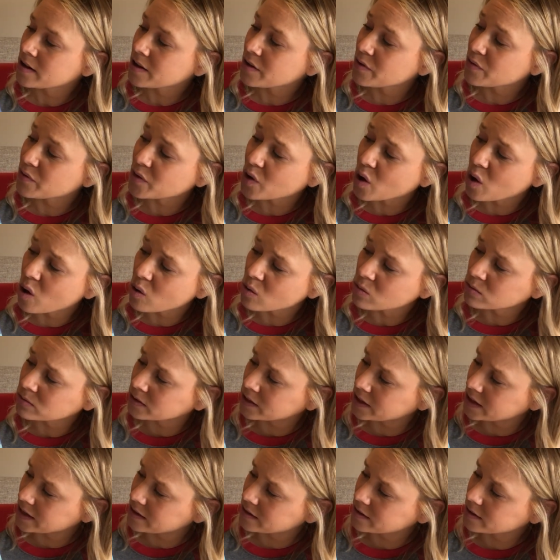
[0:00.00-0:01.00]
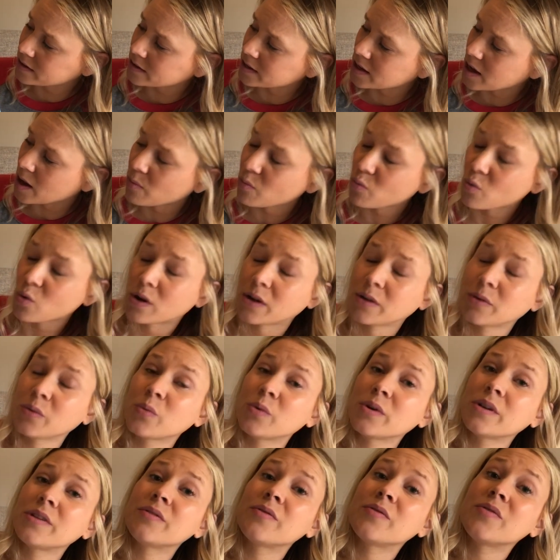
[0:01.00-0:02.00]
If only someone
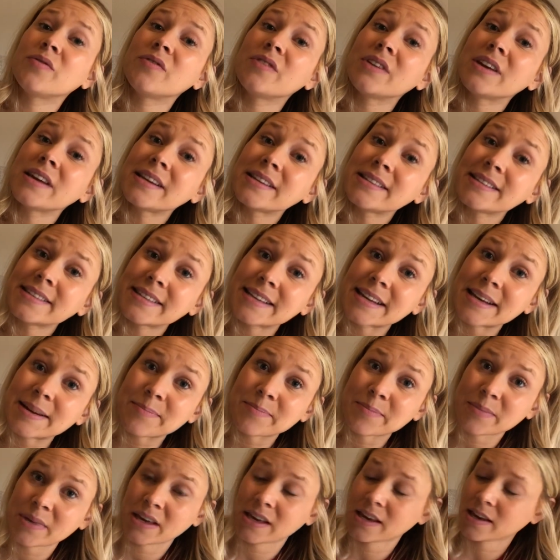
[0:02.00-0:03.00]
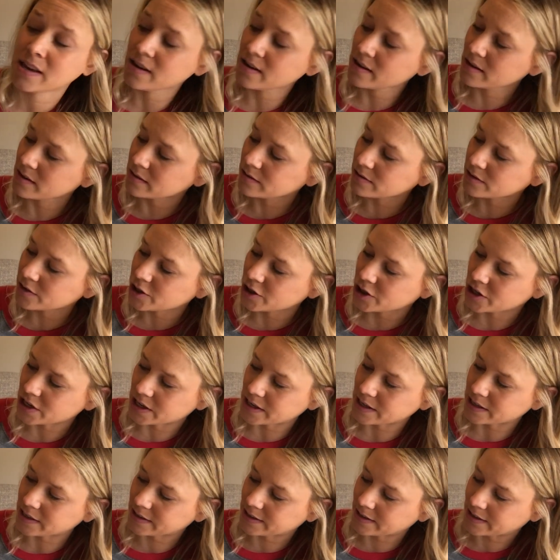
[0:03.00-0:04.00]
would visit me,
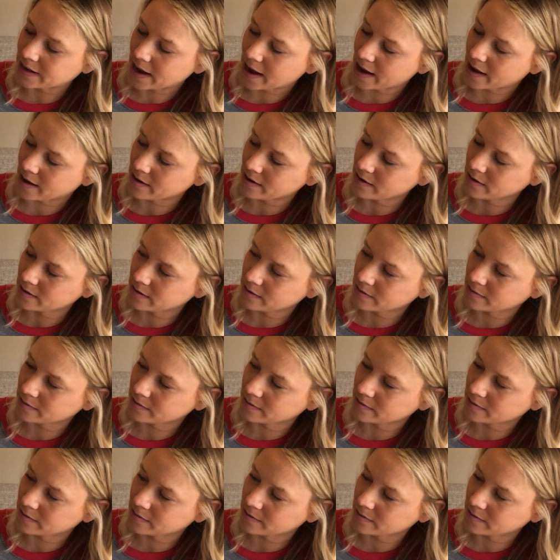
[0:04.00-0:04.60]
she said.